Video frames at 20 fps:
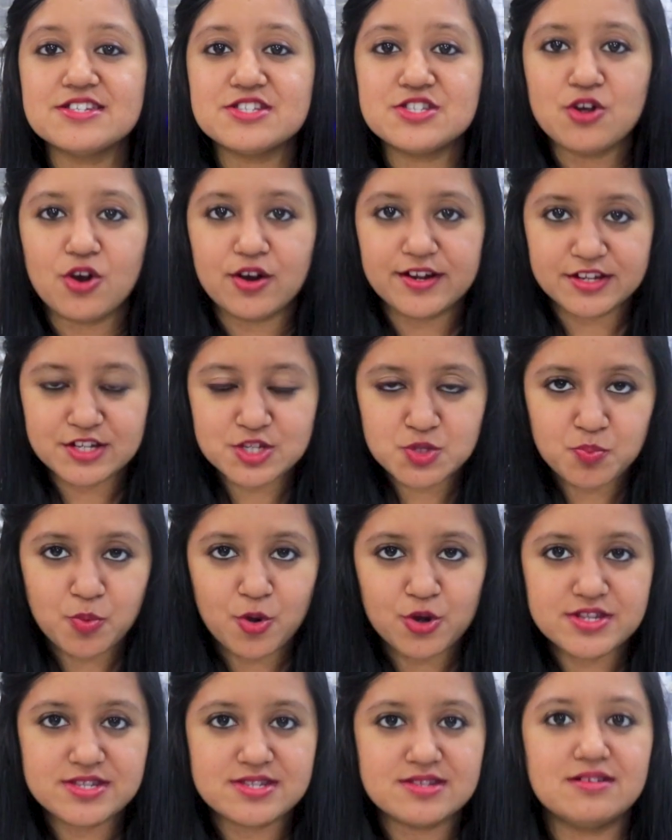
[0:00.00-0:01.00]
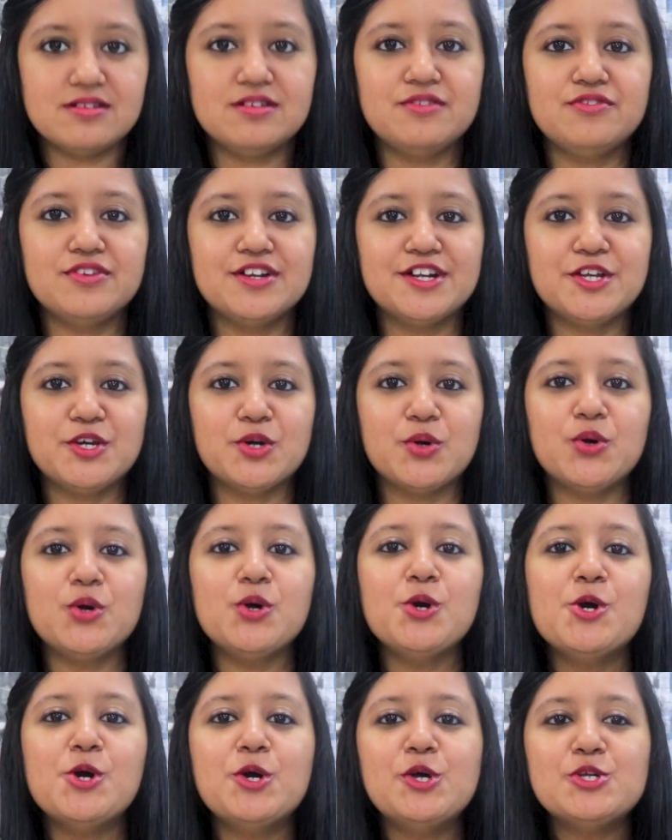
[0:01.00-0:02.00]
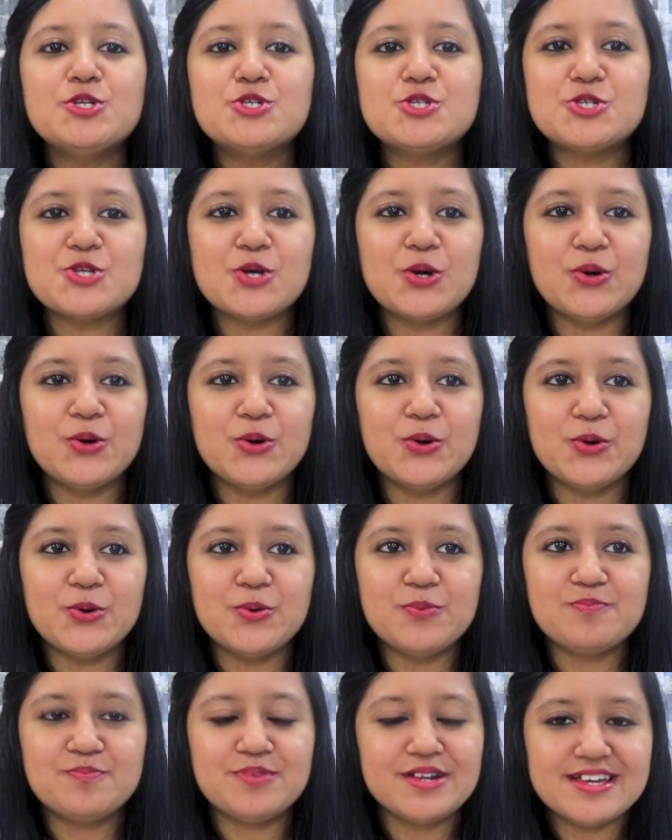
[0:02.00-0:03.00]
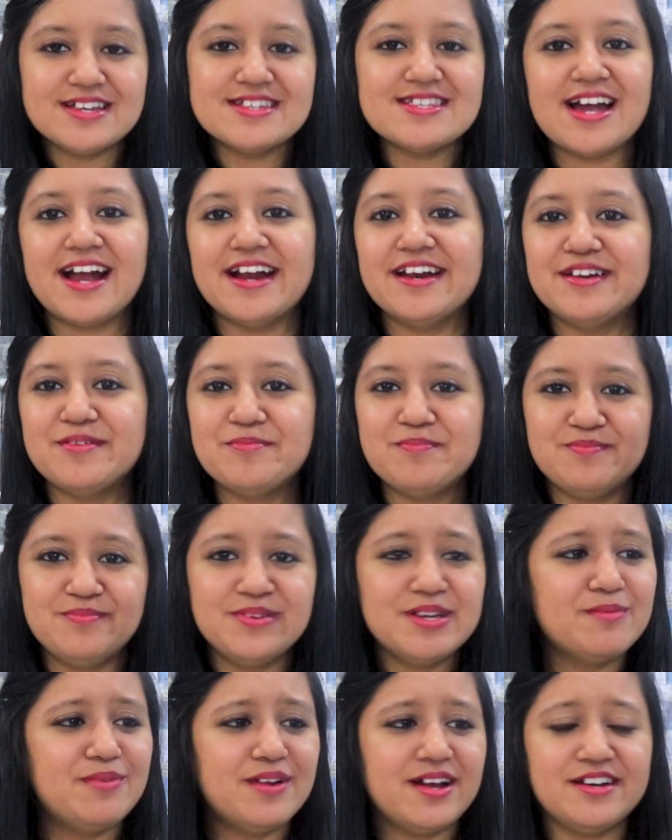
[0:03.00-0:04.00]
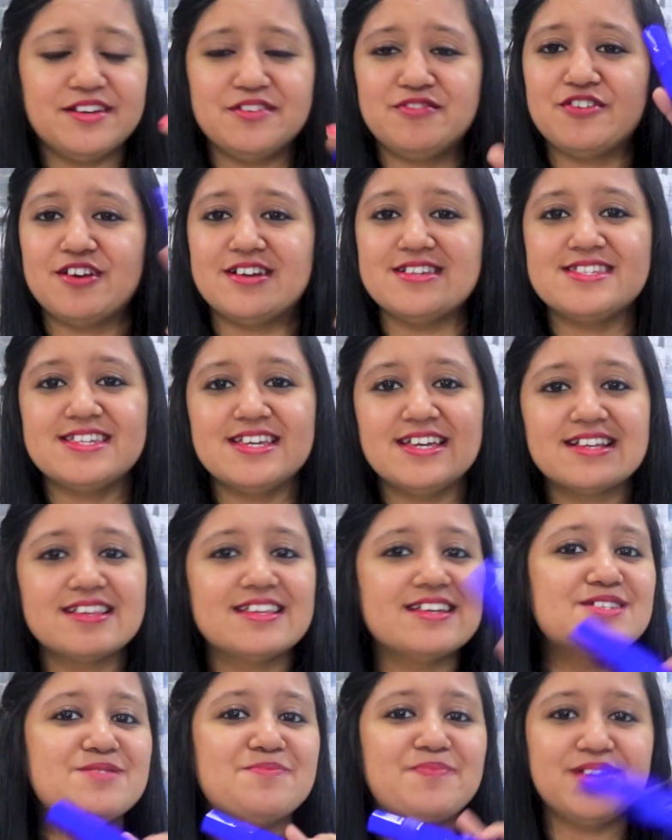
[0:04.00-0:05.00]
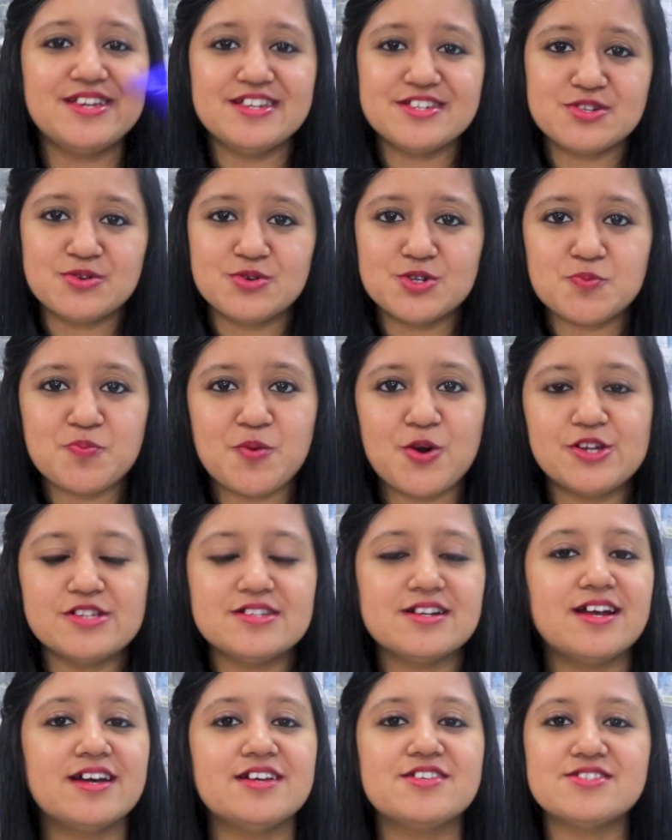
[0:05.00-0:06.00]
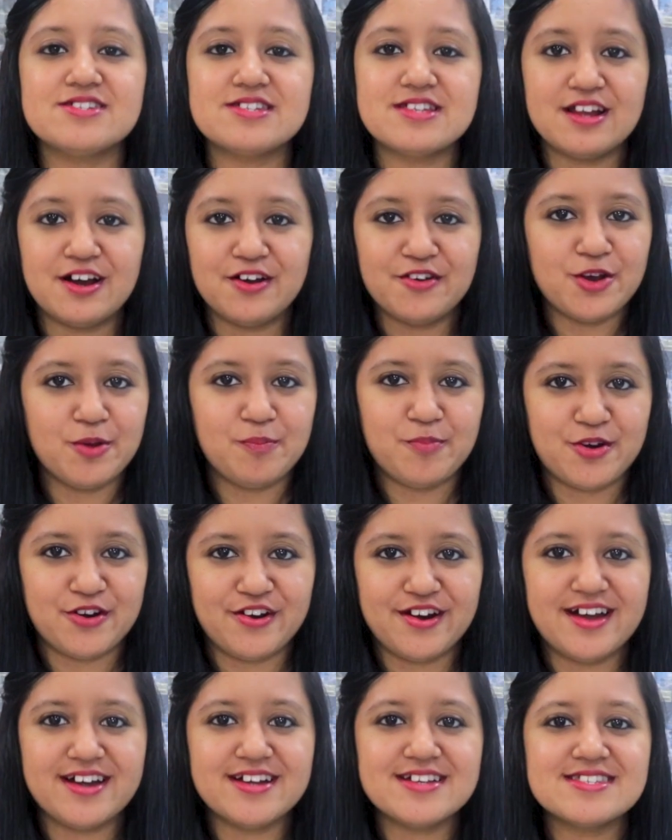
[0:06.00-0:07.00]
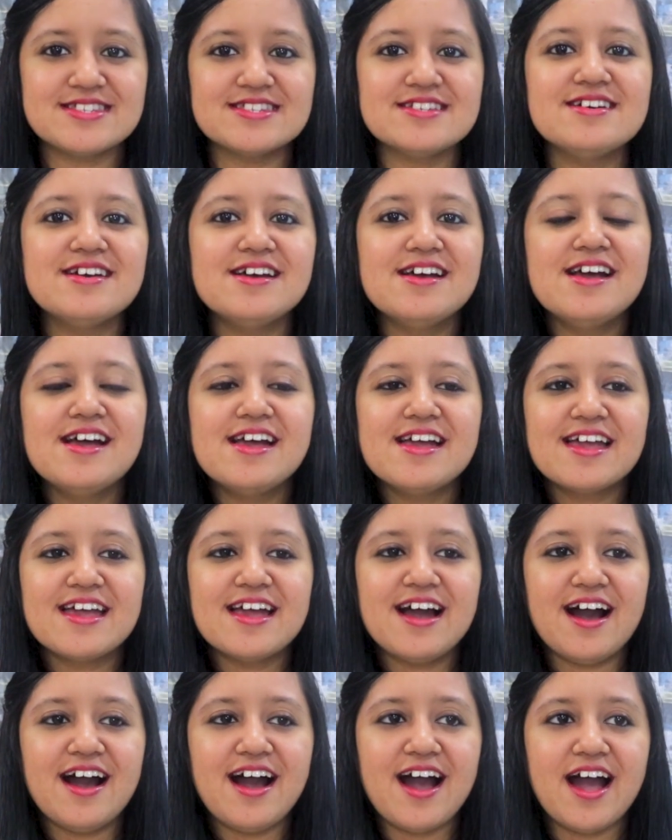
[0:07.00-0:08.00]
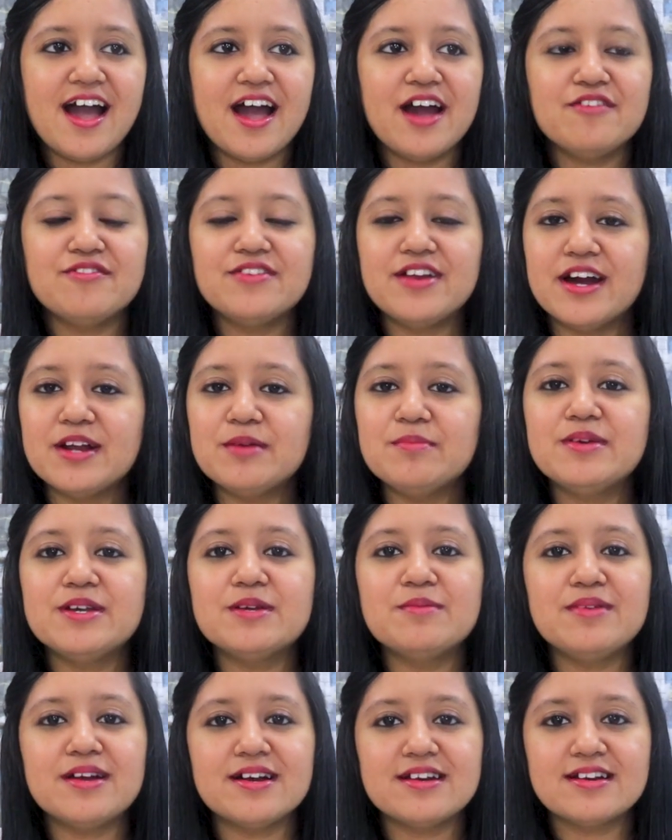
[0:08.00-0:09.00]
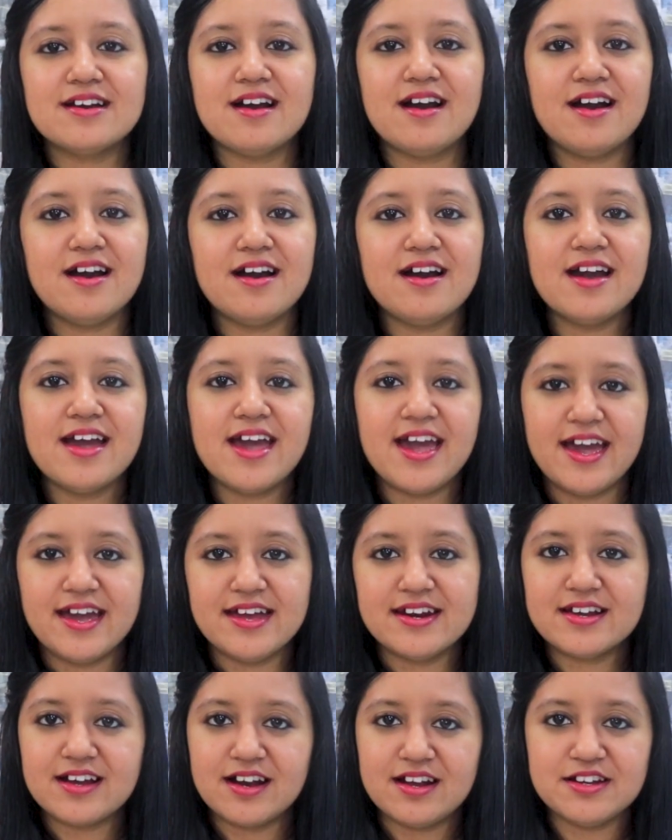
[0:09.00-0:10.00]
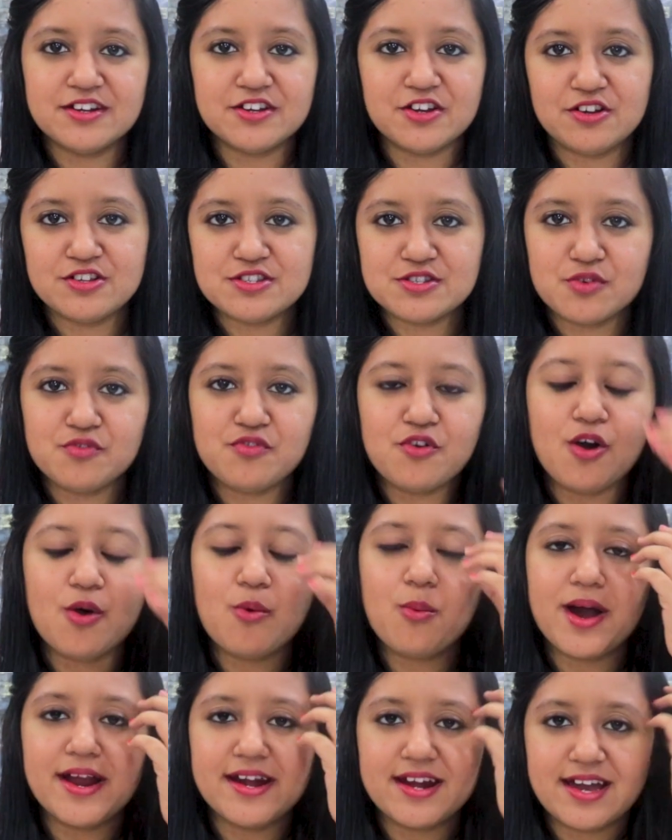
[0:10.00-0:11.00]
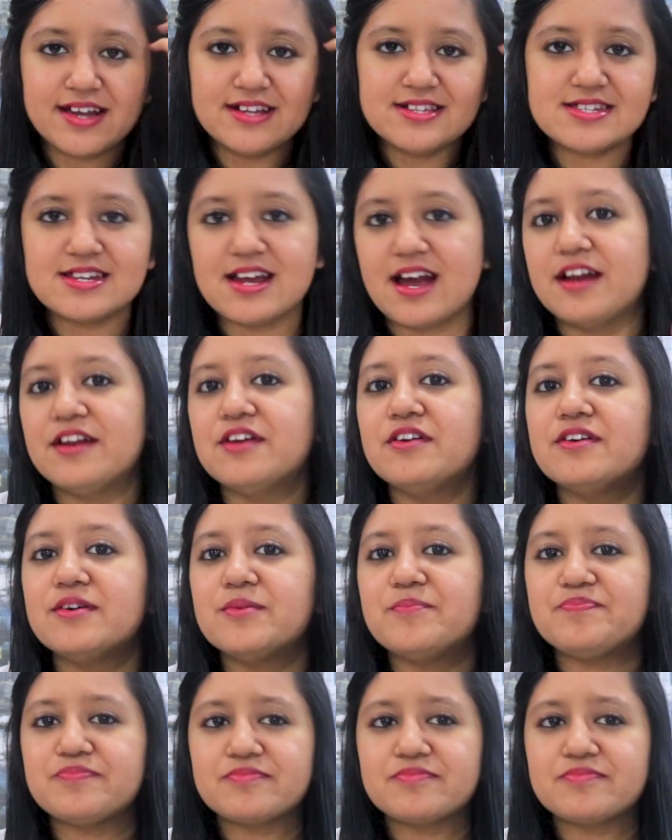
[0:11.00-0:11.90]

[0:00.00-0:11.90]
is not a sponsored video, so please, and Bblunt, if you are seeing this, please do sponsor. I just love your products. Yeah, I have done Bblunt ka hair color also for one night stand.